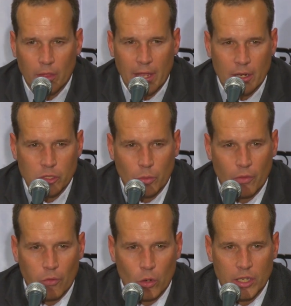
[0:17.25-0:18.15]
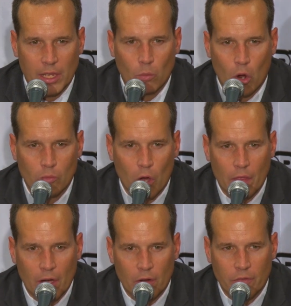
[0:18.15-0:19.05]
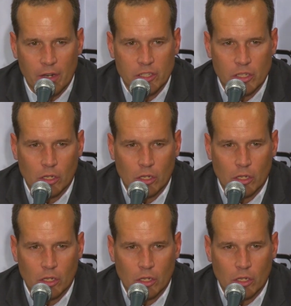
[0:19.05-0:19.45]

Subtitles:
They hit us with a 14-1 run there to finish